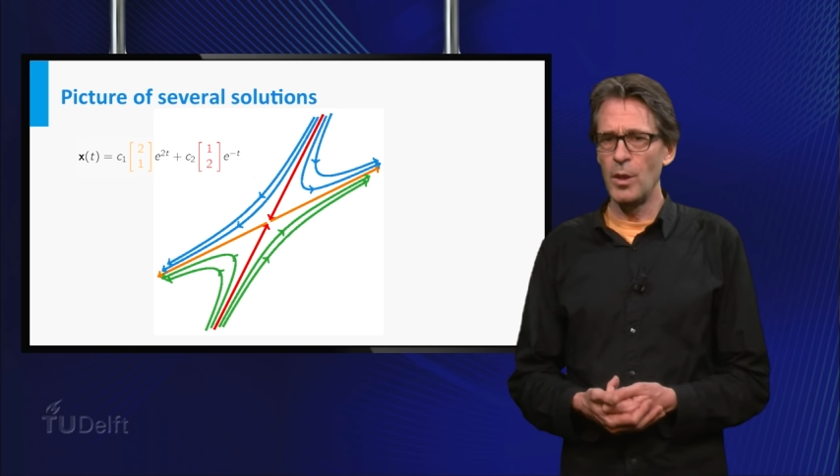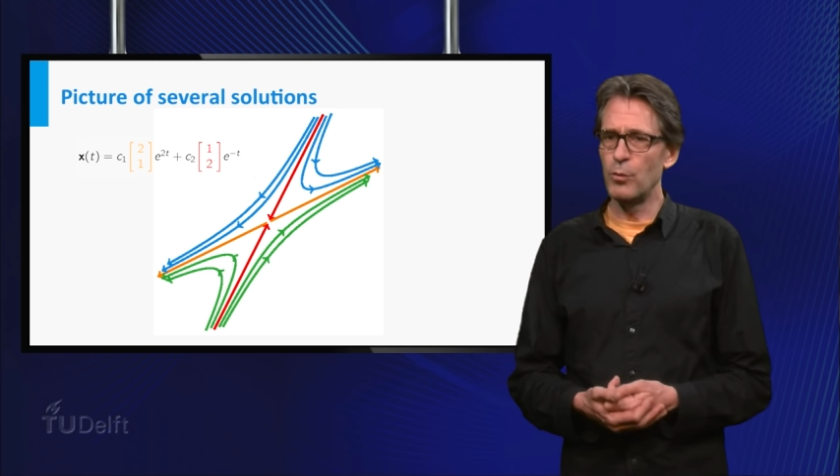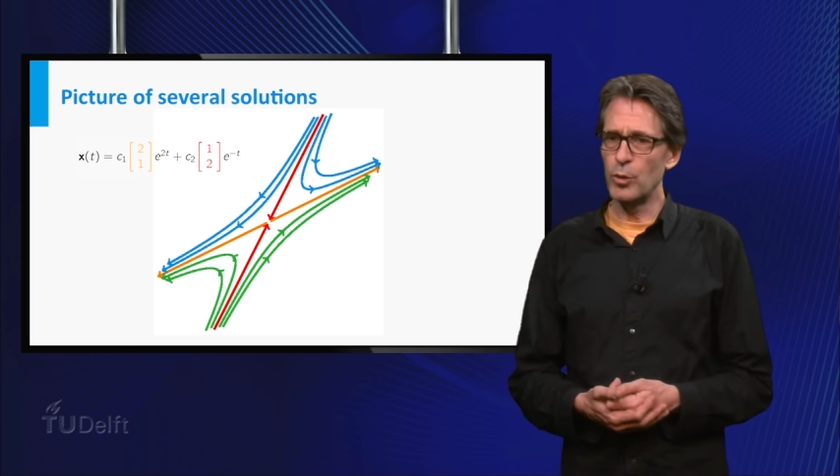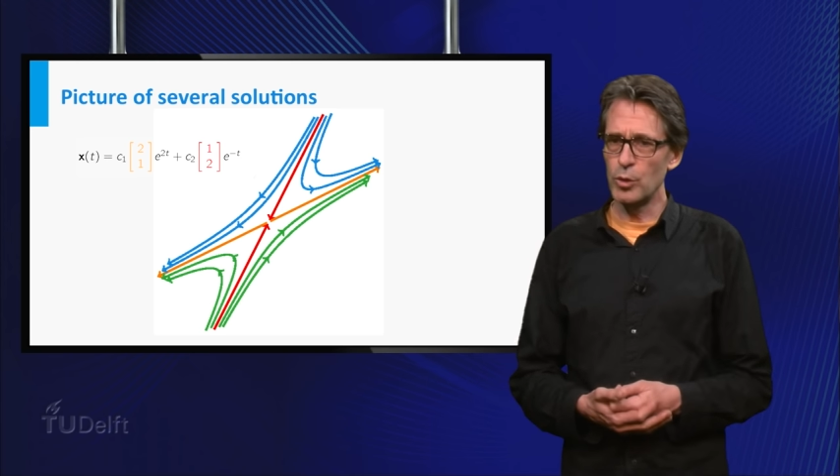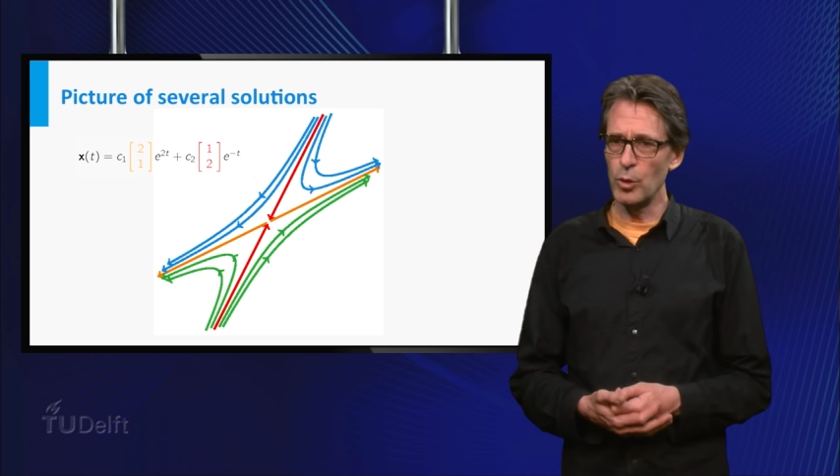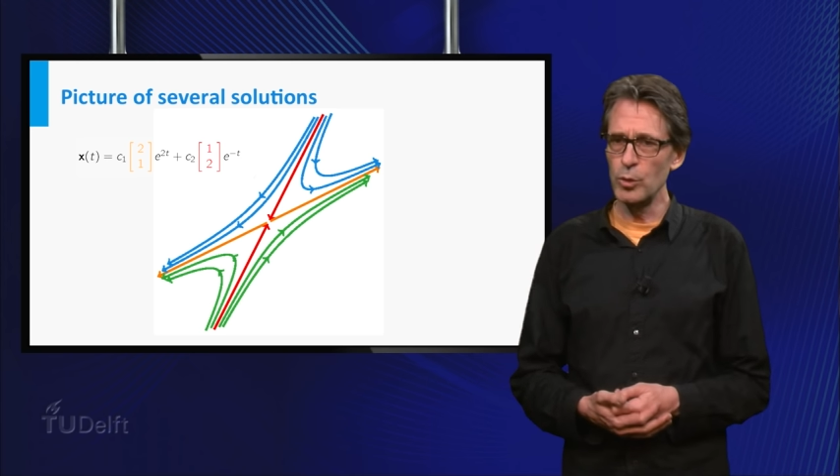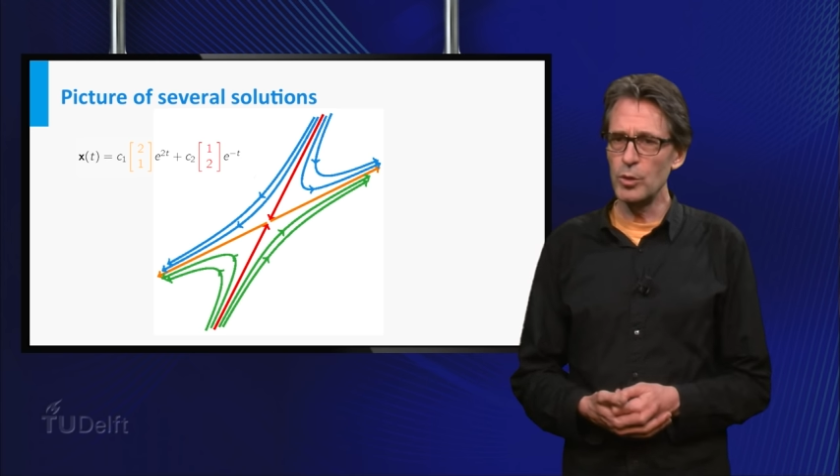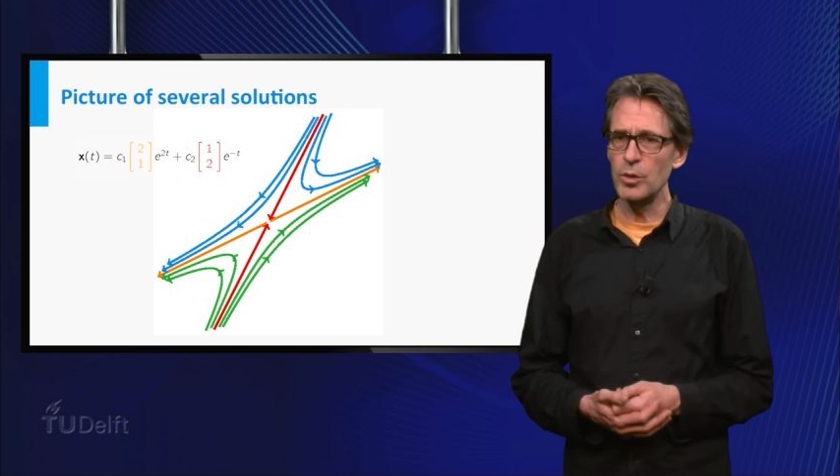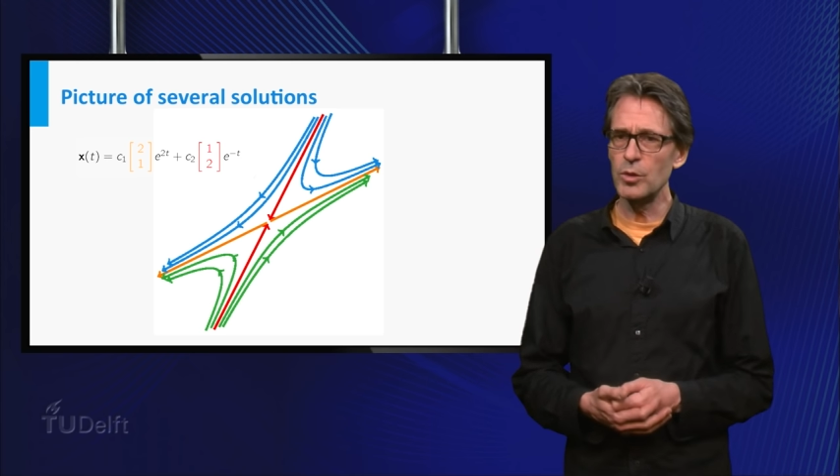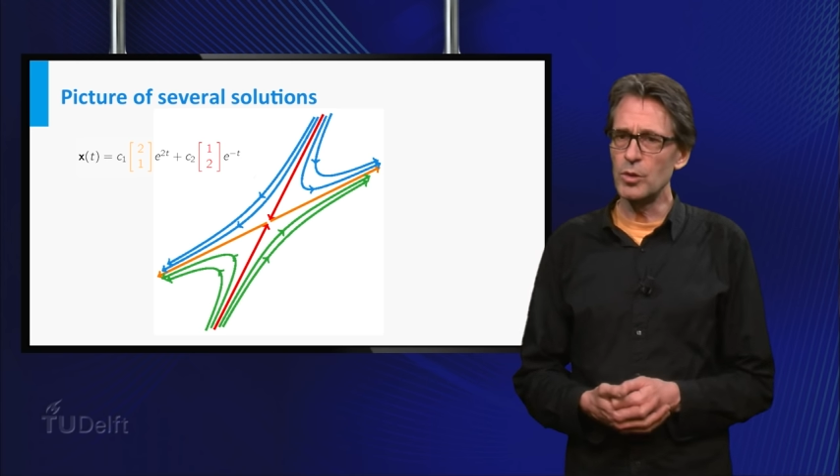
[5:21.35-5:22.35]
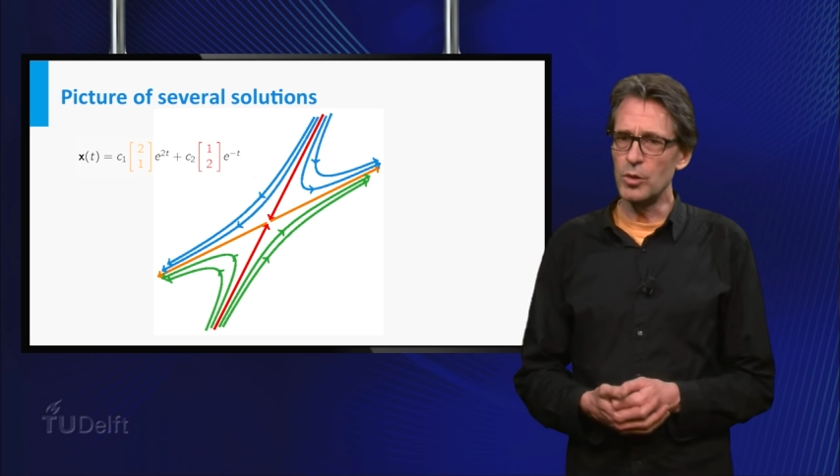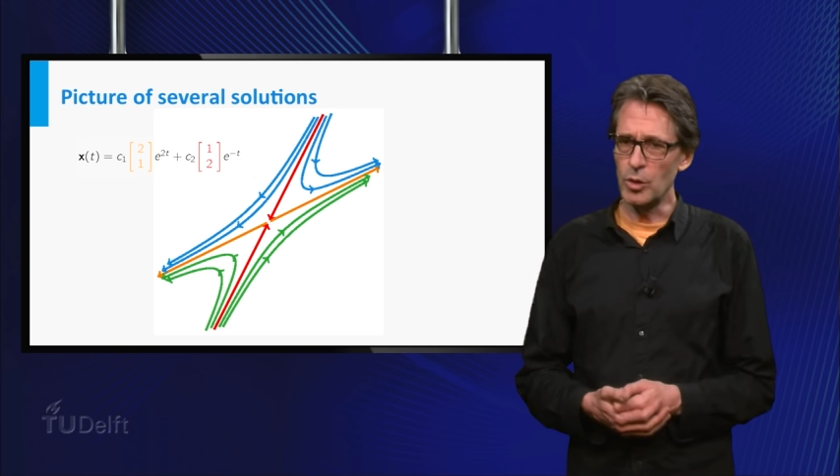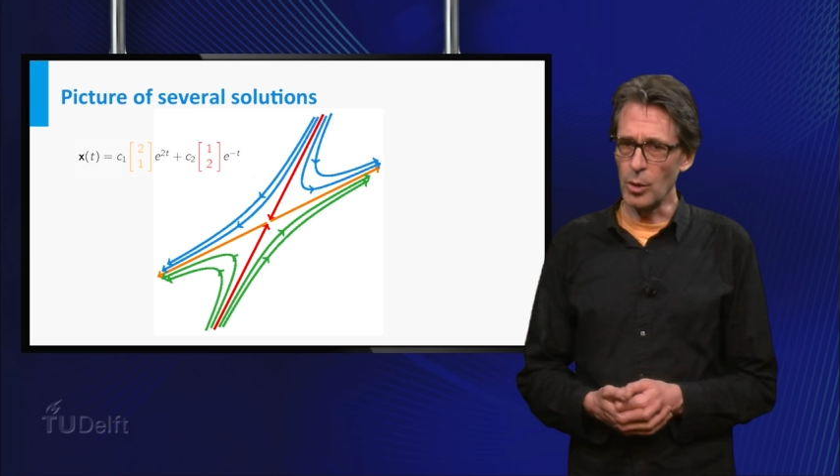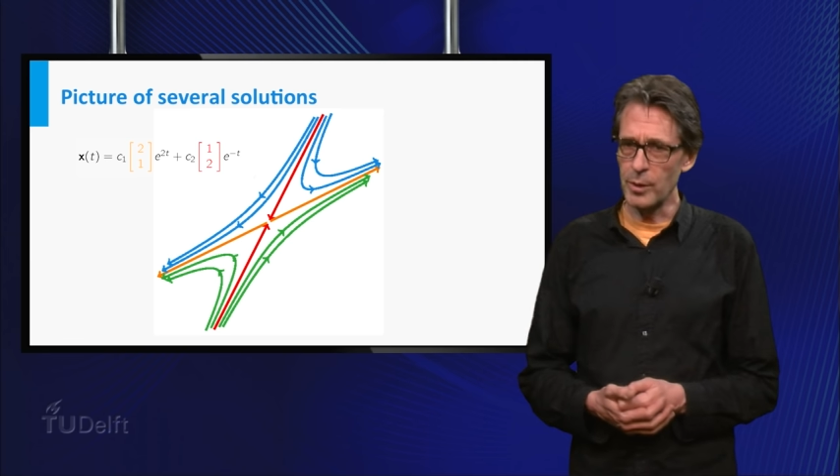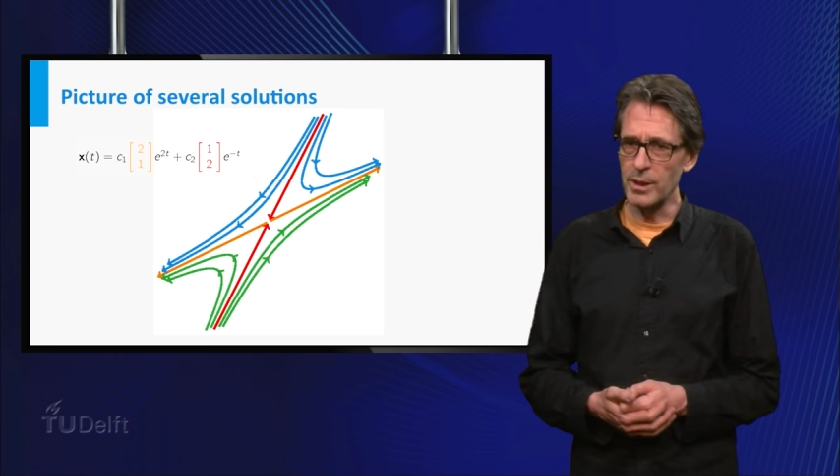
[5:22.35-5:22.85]
For solutions
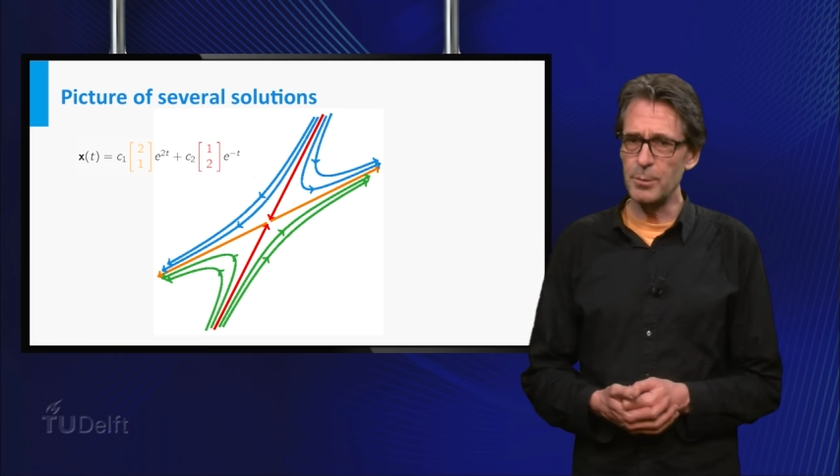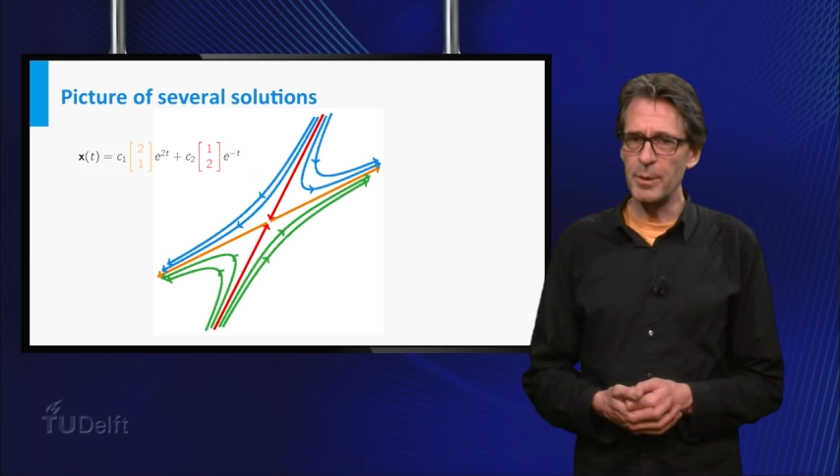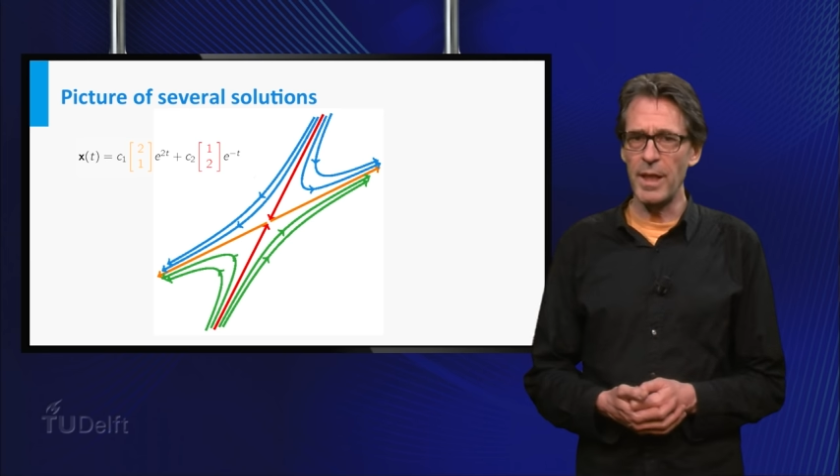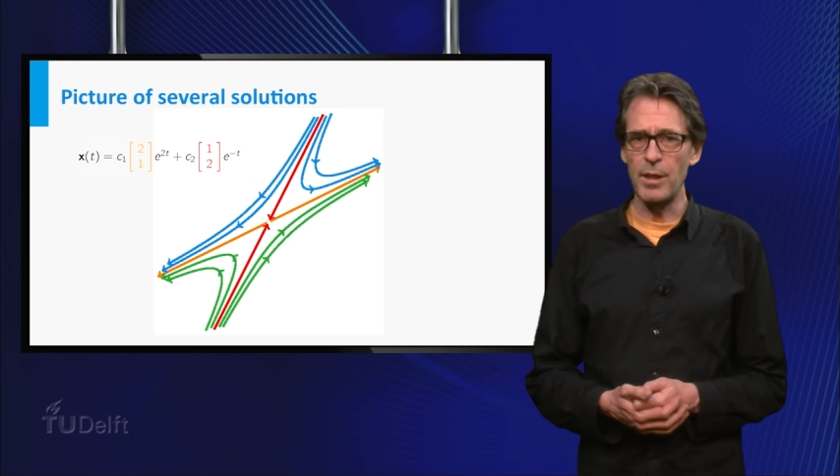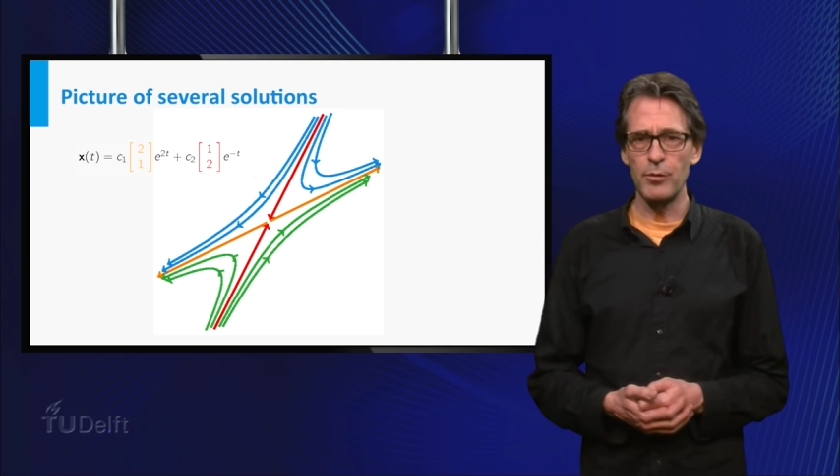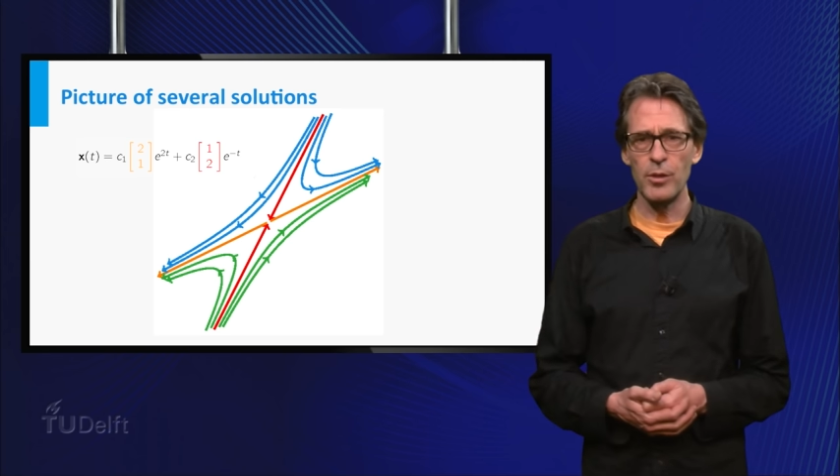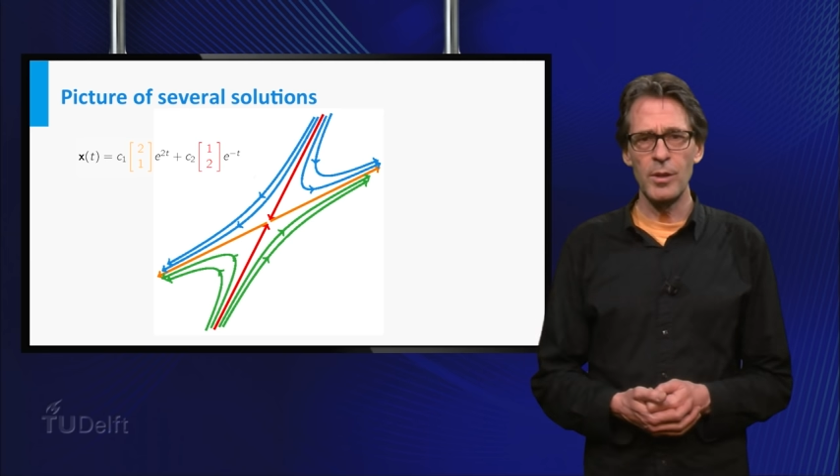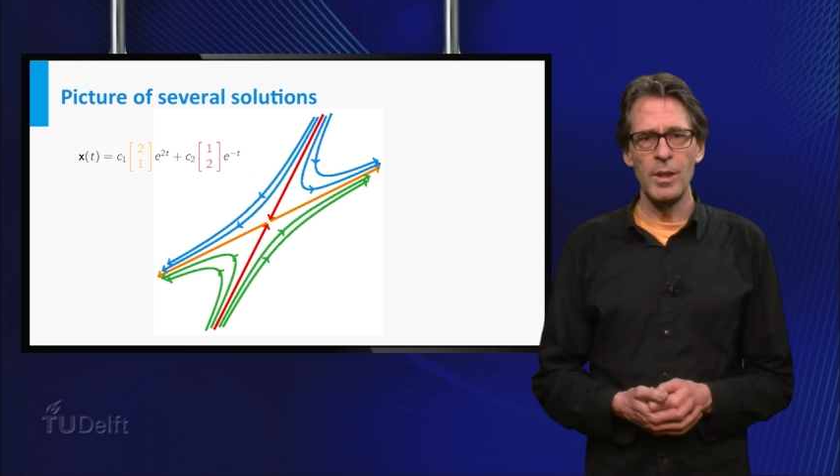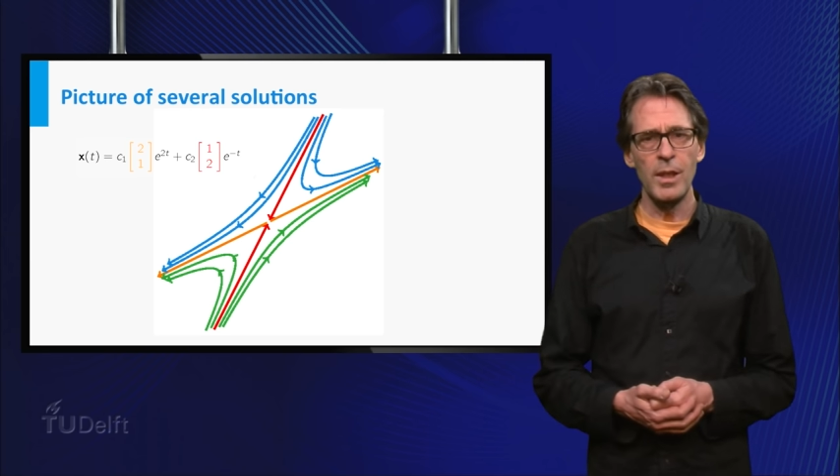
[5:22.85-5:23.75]
showing this behavior,